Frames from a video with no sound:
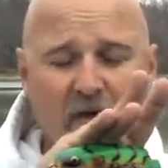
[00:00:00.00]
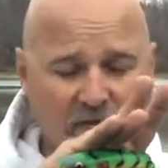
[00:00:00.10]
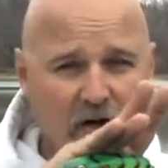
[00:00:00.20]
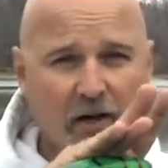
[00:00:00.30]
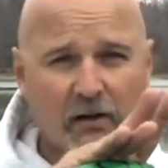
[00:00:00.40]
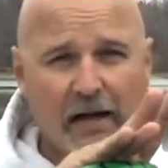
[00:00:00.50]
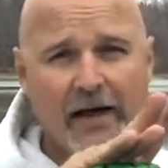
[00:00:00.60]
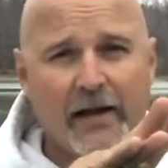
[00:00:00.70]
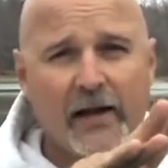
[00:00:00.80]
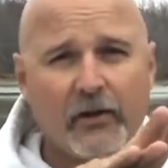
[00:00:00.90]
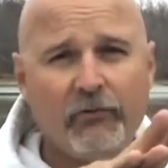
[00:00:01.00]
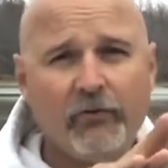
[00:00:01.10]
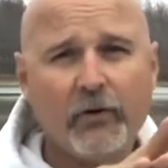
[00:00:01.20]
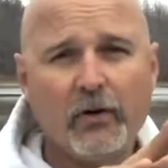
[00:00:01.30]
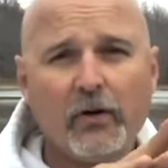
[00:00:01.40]
If you're getting a lot of
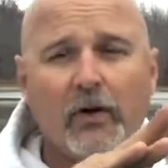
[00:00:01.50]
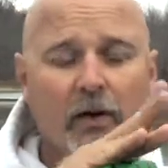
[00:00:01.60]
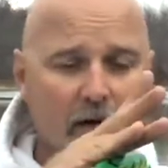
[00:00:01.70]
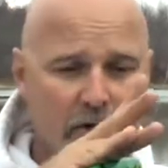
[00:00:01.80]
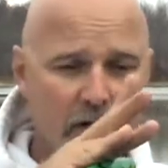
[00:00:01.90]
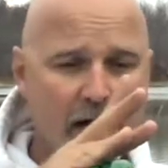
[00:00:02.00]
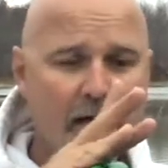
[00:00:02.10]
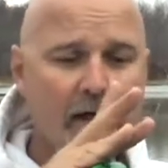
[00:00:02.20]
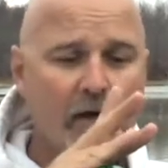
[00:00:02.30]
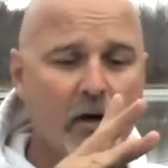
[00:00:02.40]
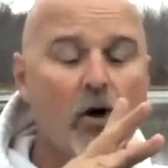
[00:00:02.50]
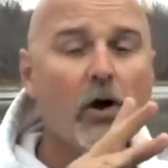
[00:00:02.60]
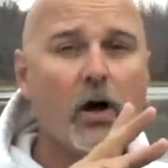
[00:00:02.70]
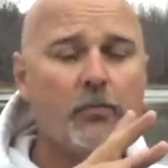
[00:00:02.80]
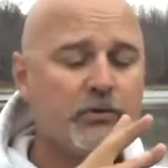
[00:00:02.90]
hits and you're not getting
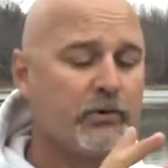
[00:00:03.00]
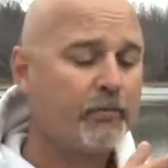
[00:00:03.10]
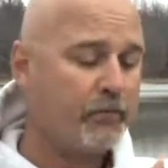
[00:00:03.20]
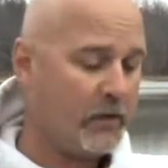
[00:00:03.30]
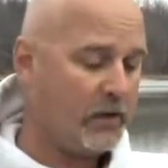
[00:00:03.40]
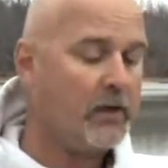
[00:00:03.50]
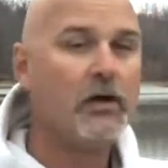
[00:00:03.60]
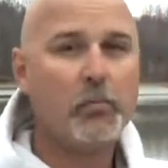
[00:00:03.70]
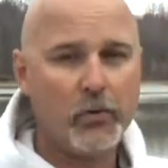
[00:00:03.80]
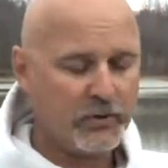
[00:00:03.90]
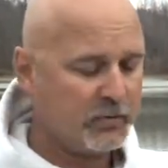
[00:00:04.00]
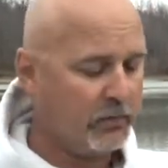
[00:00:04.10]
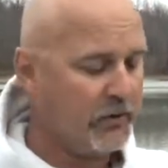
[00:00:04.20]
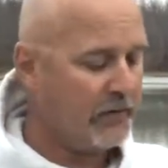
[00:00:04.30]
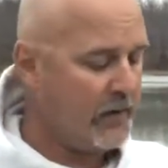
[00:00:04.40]
hookups, you need to put a
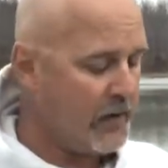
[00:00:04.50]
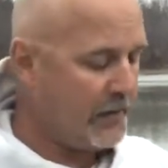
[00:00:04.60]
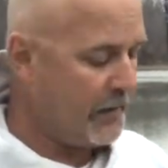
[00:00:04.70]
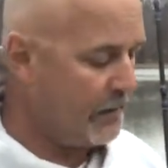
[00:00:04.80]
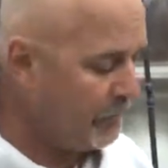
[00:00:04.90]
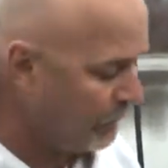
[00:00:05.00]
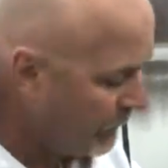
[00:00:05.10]
split ring on there.